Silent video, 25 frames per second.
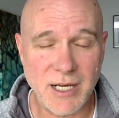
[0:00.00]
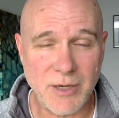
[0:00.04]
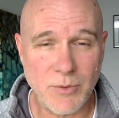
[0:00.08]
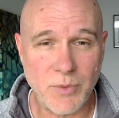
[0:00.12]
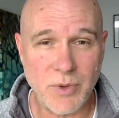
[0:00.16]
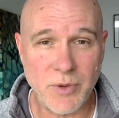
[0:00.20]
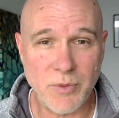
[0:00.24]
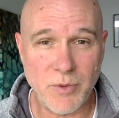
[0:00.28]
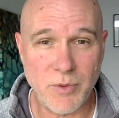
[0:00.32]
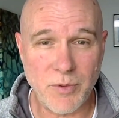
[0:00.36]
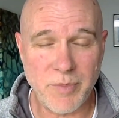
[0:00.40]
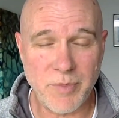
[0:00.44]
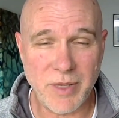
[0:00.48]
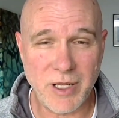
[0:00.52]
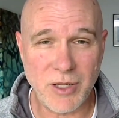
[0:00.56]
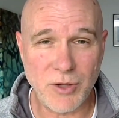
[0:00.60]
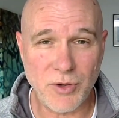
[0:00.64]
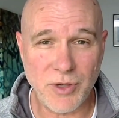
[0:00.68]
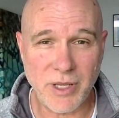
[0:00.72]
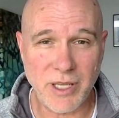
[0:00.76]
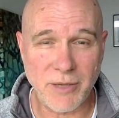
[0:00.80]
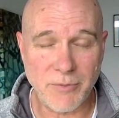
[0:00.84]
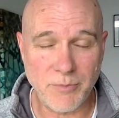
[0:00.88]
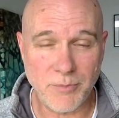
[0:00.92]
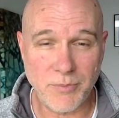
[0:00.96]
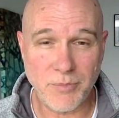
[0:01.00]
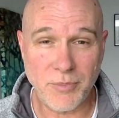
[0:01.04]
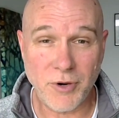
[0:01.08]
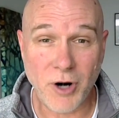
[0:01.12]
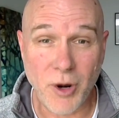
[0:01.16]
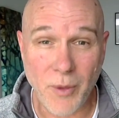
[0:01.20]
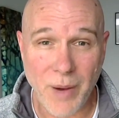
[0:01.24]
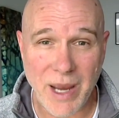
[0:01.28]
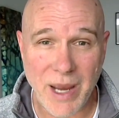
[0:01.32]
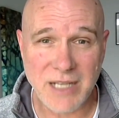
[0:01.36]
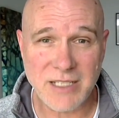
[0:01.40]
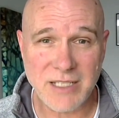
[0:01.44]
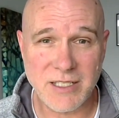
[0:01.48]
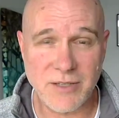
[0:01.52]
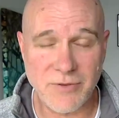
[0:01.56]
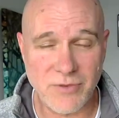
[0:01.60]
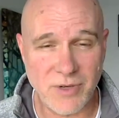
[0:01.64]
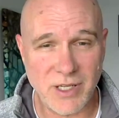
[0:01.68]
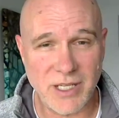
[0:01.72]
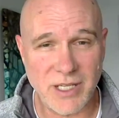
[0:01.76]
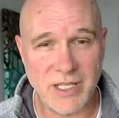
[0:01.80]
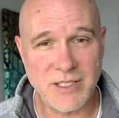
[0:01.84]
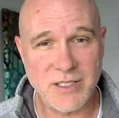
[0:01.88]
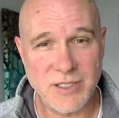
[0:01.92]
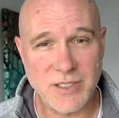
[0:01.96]
we would be looking
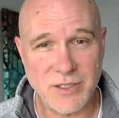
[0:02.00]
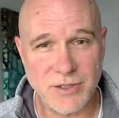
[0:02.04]
proactively